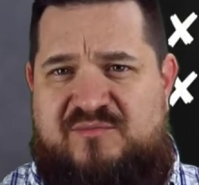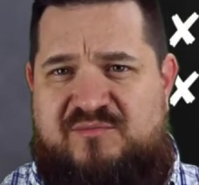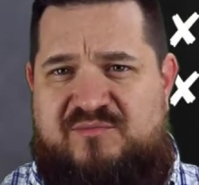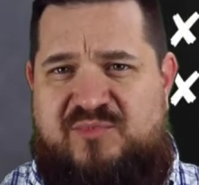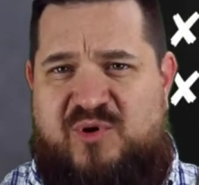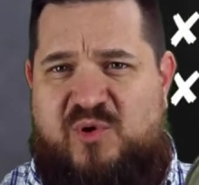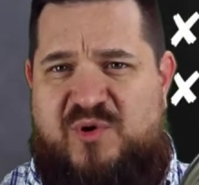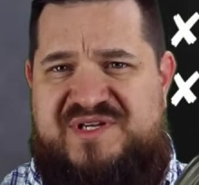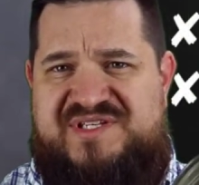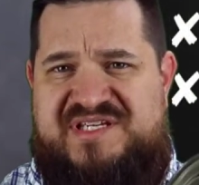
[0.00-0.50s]

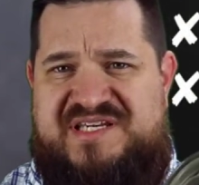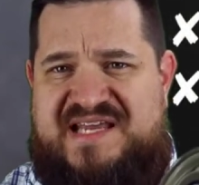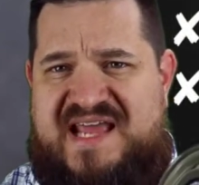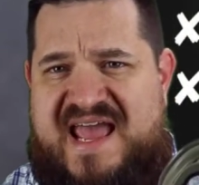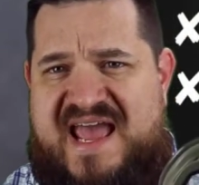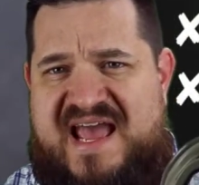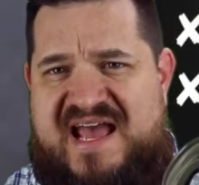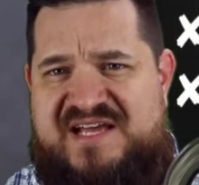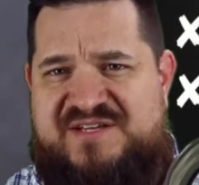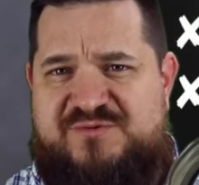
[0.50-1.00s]
poison
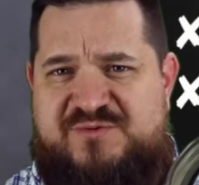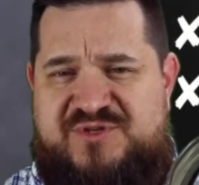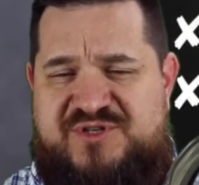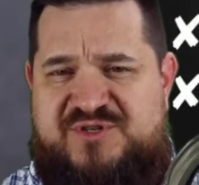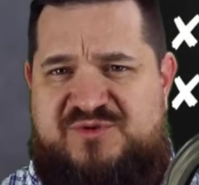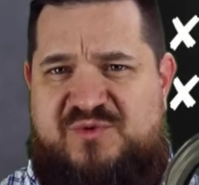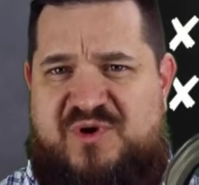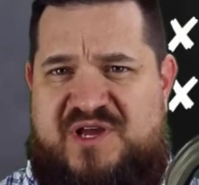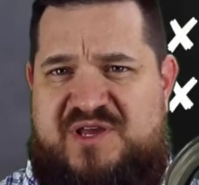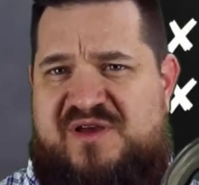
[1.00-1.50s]
gas, which
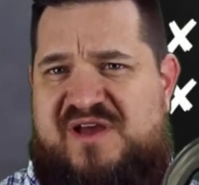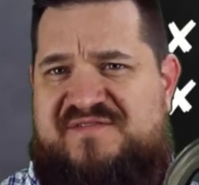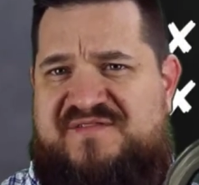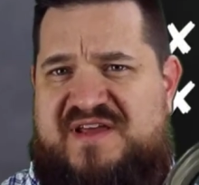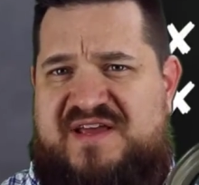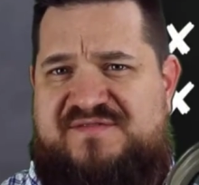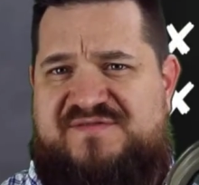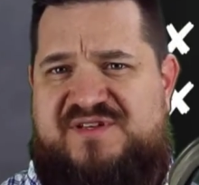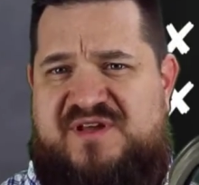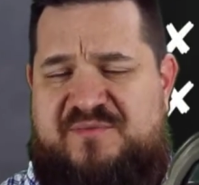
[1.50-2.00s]
is why you have to
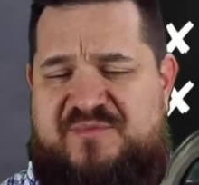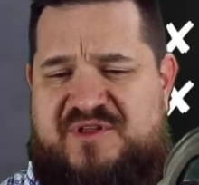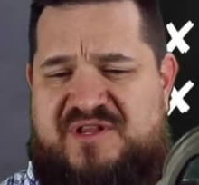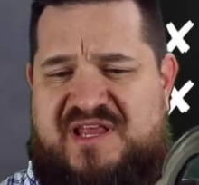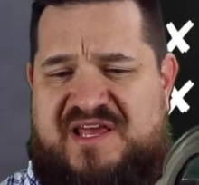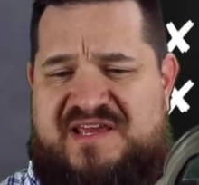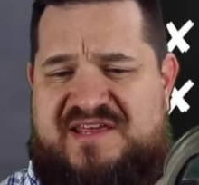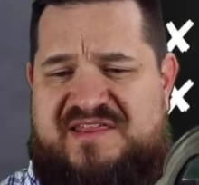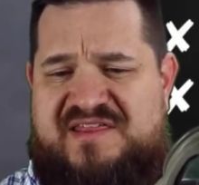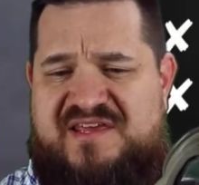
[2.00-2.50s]
have something
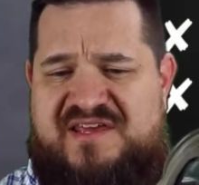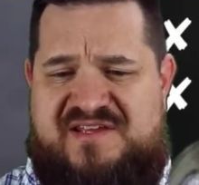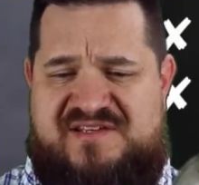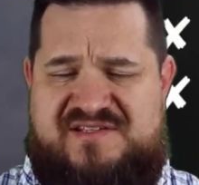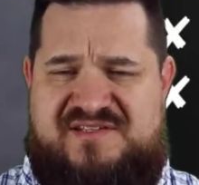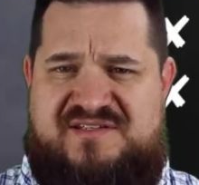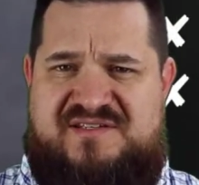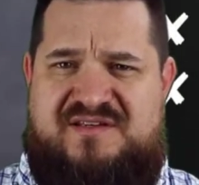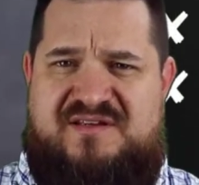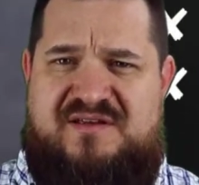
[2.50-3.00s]
like
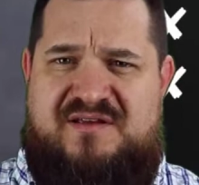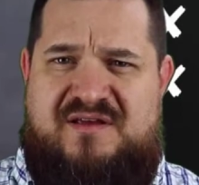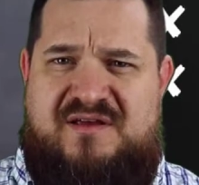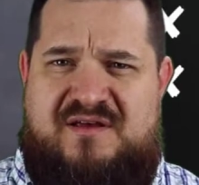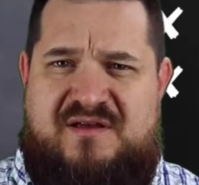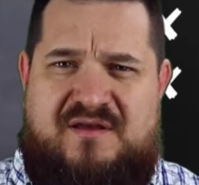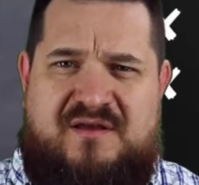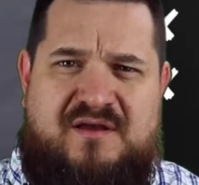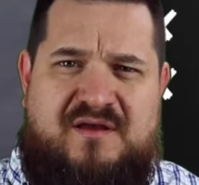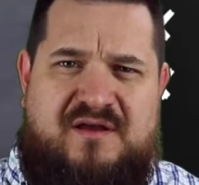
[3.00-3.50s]
this.
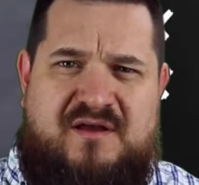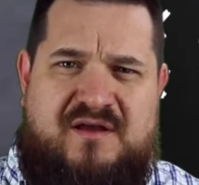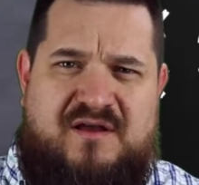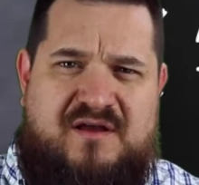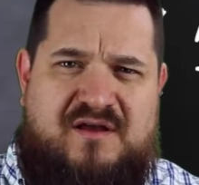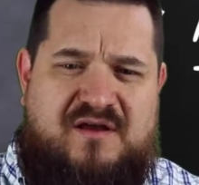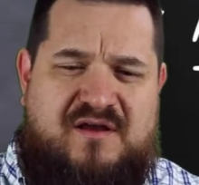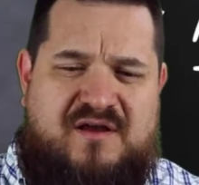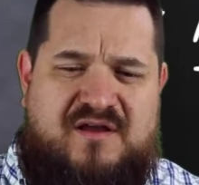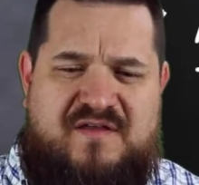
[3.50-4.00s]

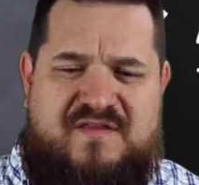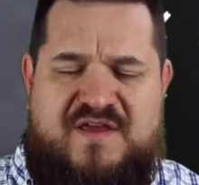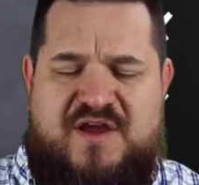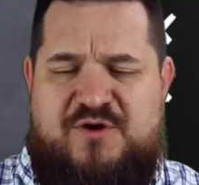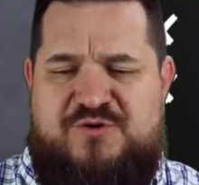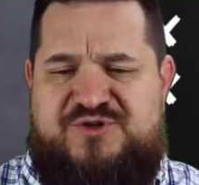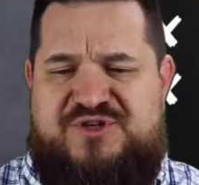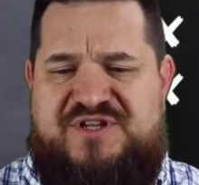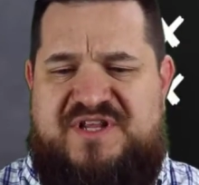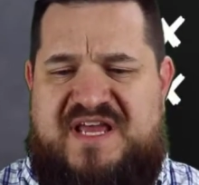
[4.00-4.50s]
In the
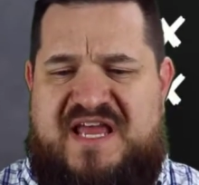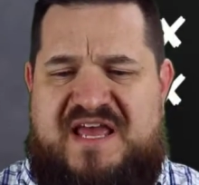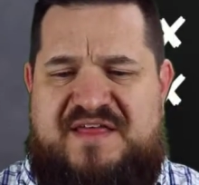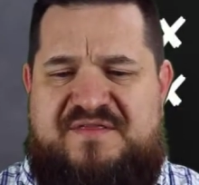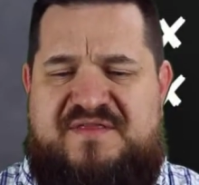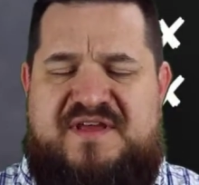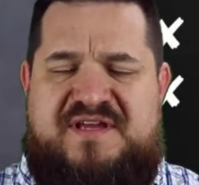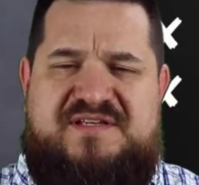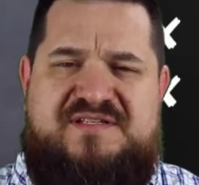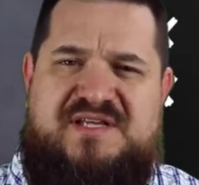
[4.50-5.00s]
ocean they
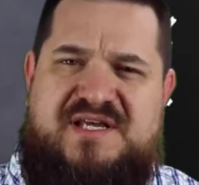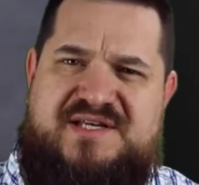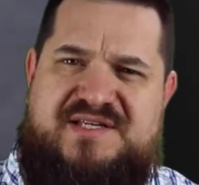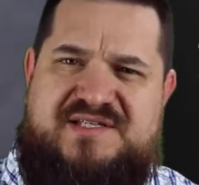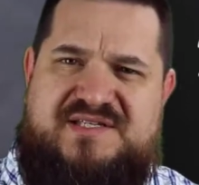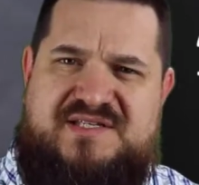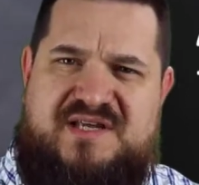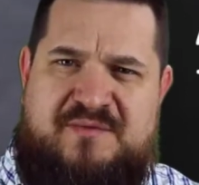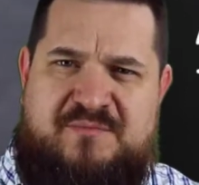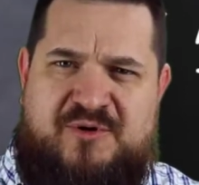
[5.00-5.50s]
had things like
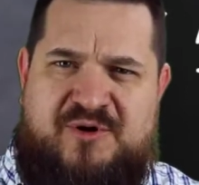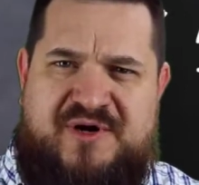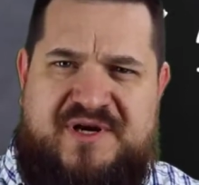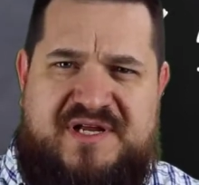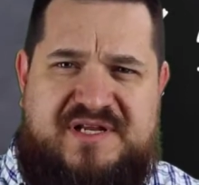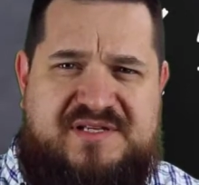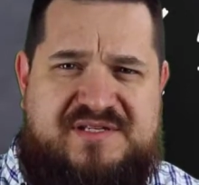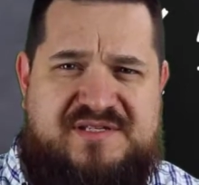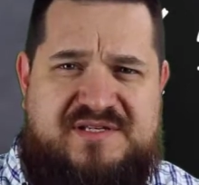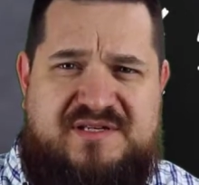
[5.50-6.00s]

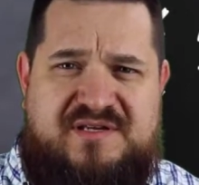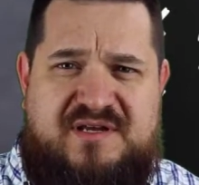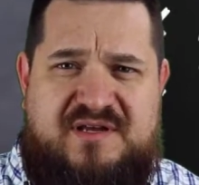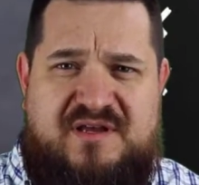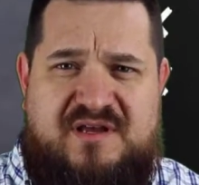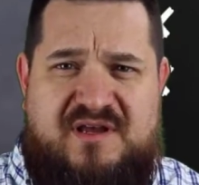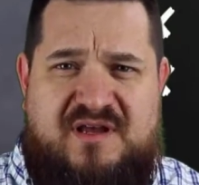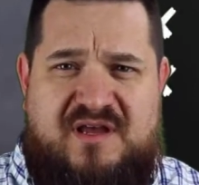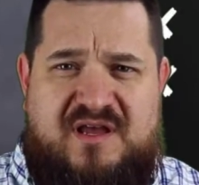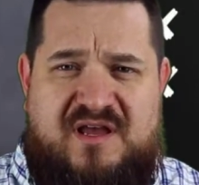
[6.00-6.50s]
submarines,
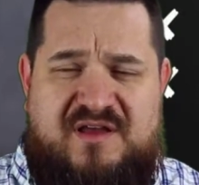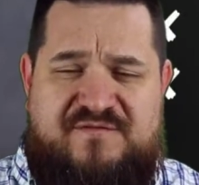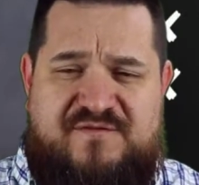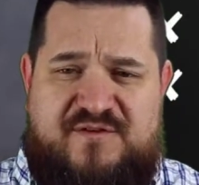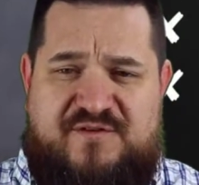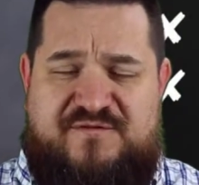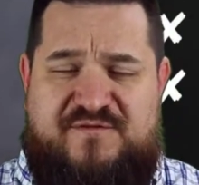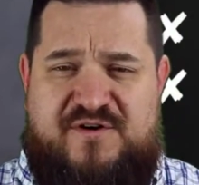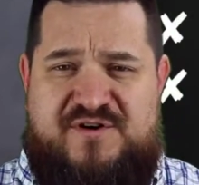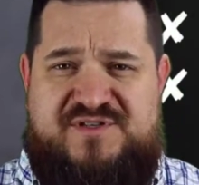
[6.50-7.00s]
and for
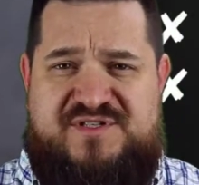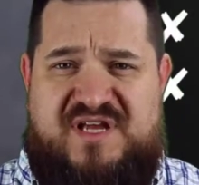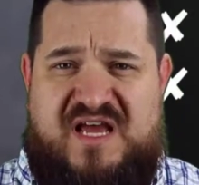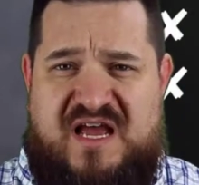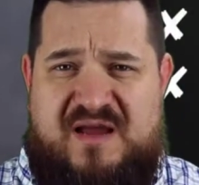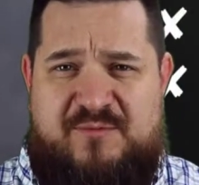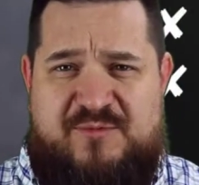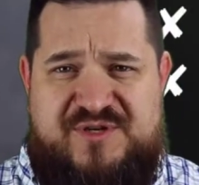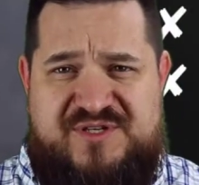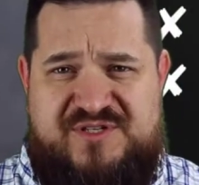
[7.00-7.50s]
the first
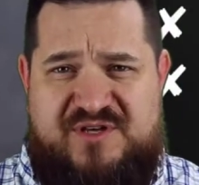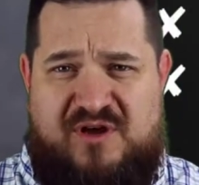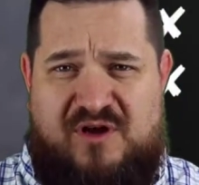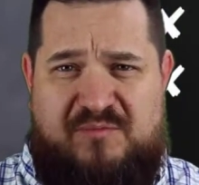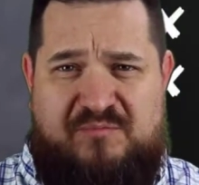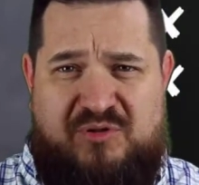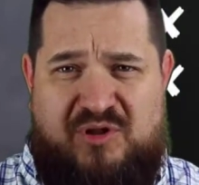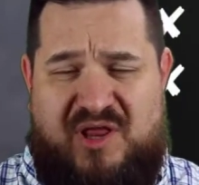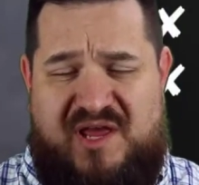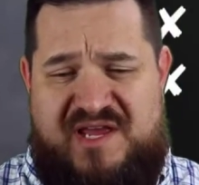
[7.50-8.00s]
time we saw
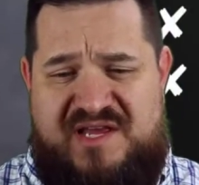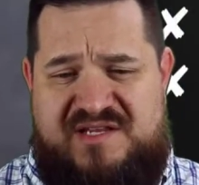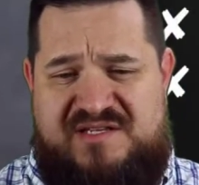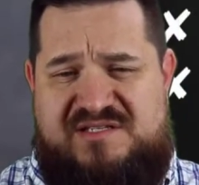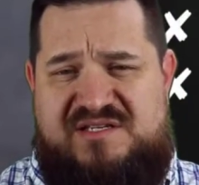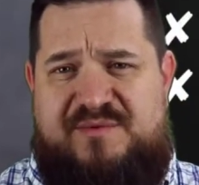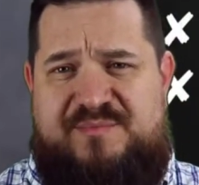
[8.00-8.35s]
planes